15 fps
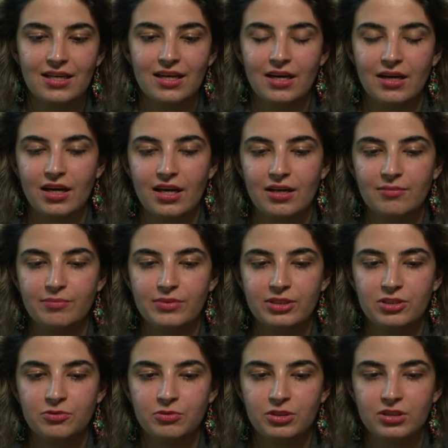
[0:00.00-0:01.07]
uh,
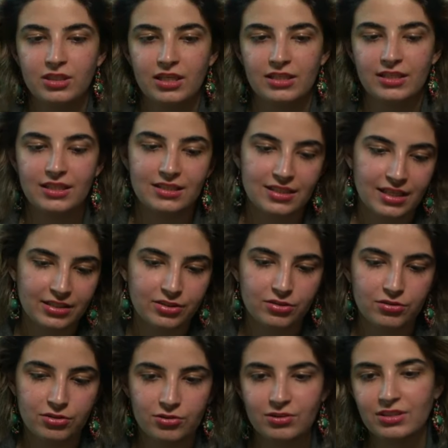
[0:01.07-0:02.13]
between like they attack you
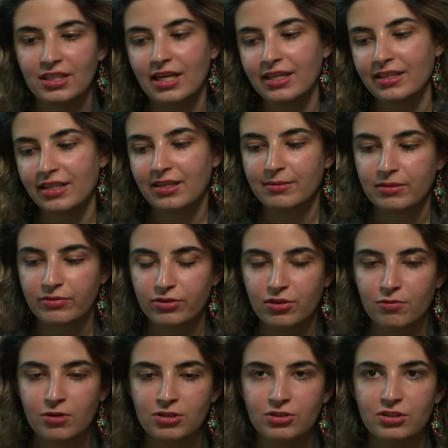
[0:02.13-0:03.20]
you attack them if you don't
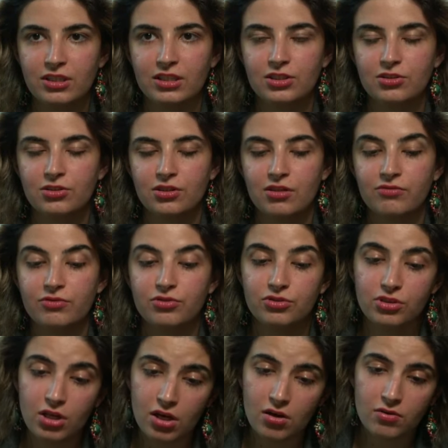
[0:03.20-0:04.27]
want to get yourself in
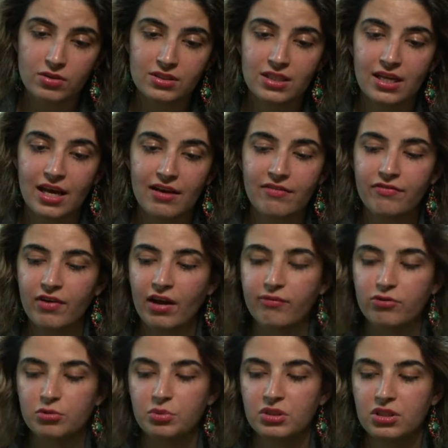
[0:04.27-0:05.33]
those then f5
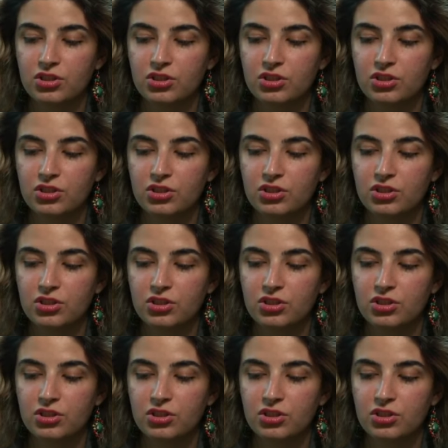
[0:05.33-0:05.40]
would be the,